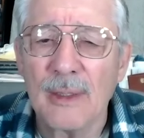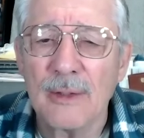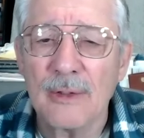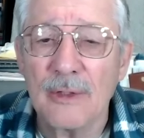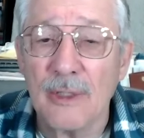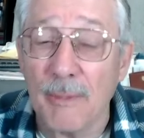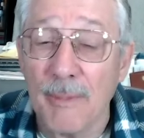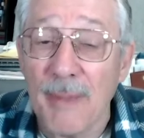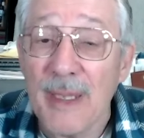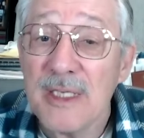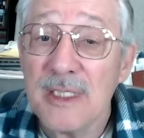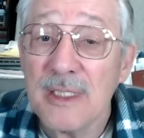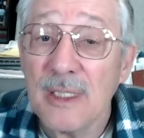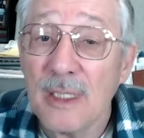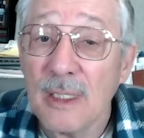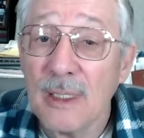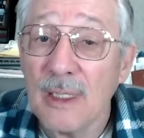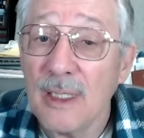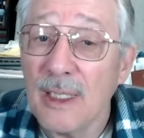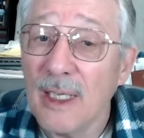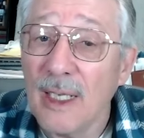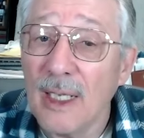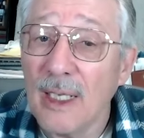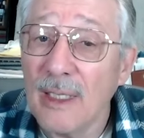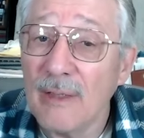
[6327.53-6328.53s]

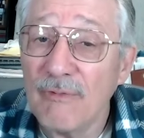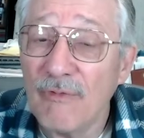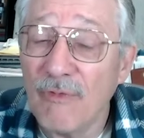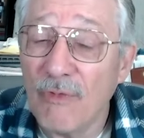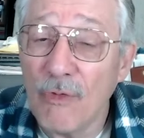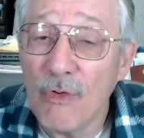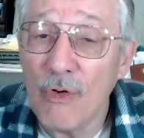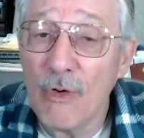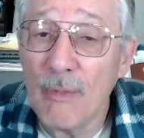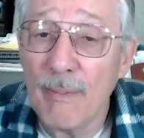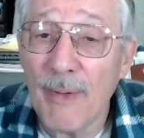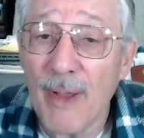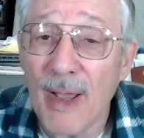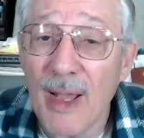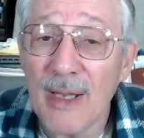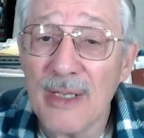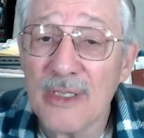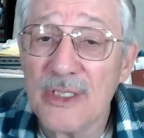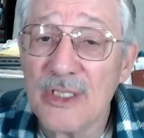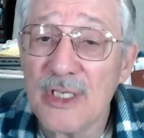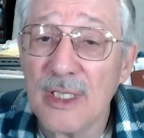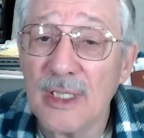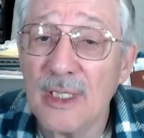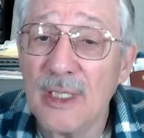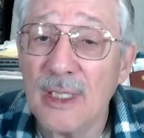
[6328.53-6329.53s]
domestically and foreign
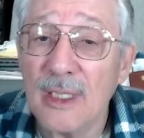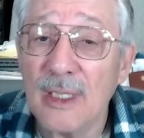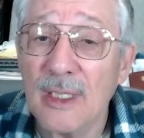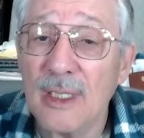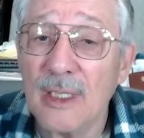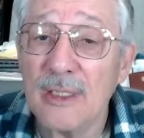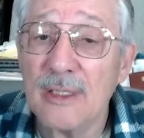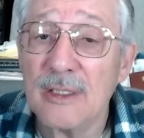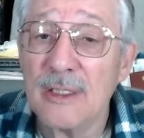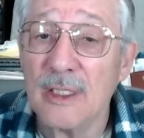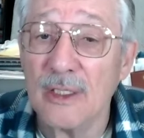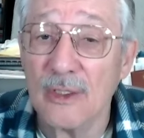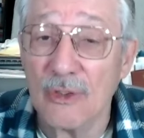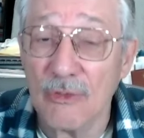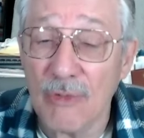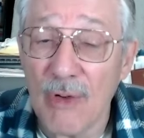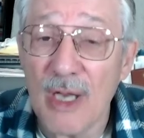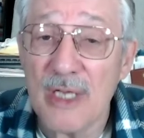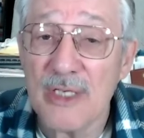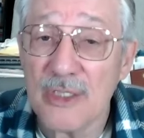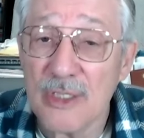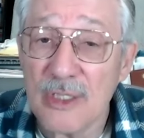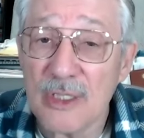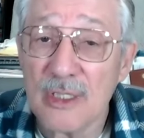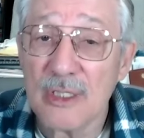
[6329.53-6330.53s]
policy, is in
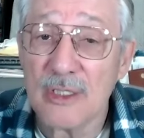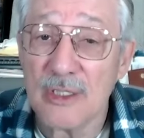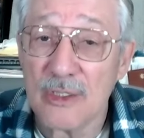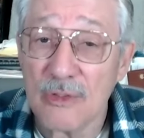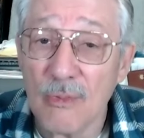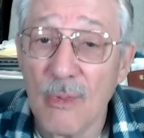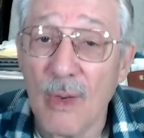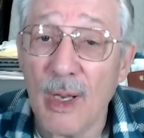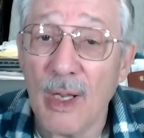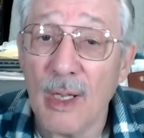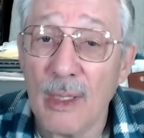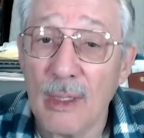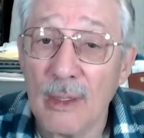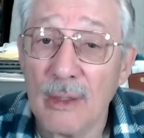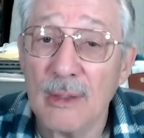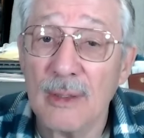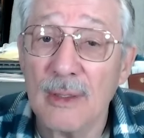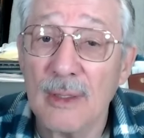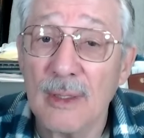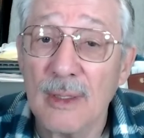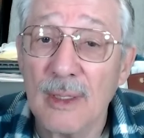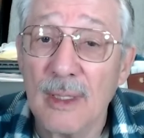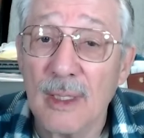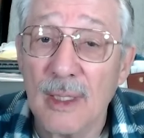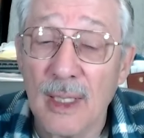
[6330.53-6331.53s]
crisis as well,
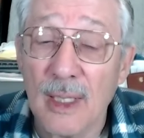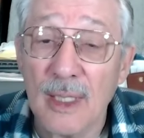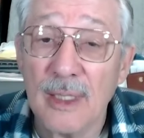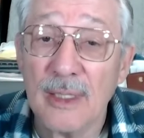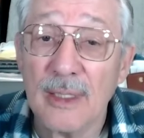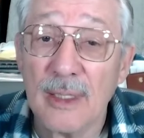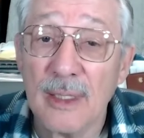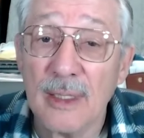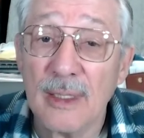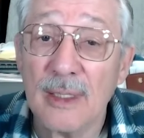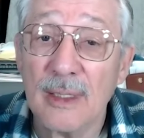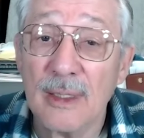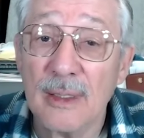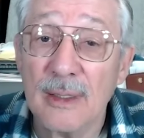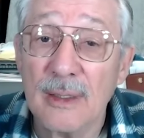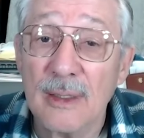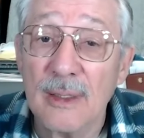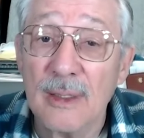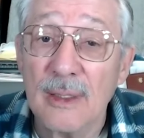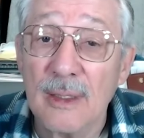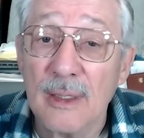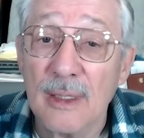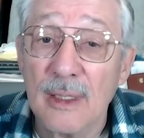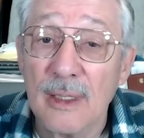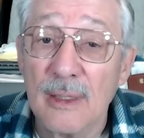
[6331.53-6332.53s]
I think,
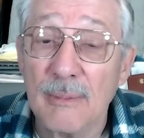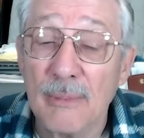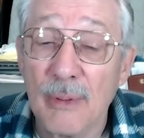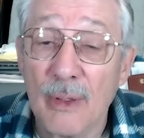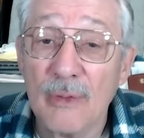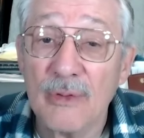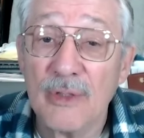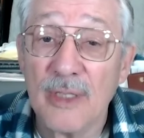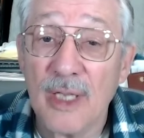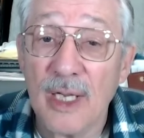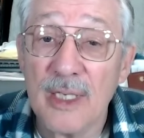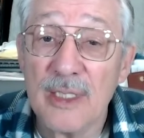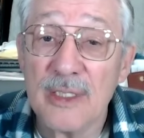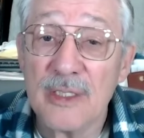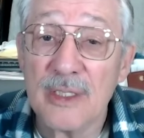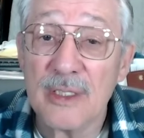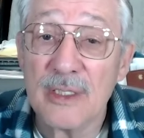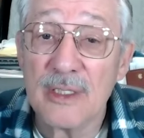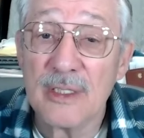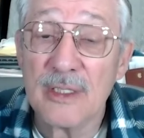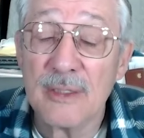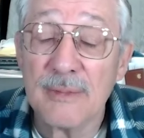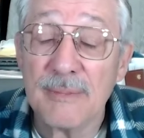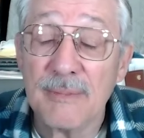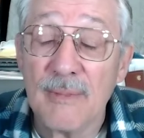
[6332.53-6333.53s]
in both
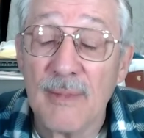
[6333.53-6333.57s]
cases.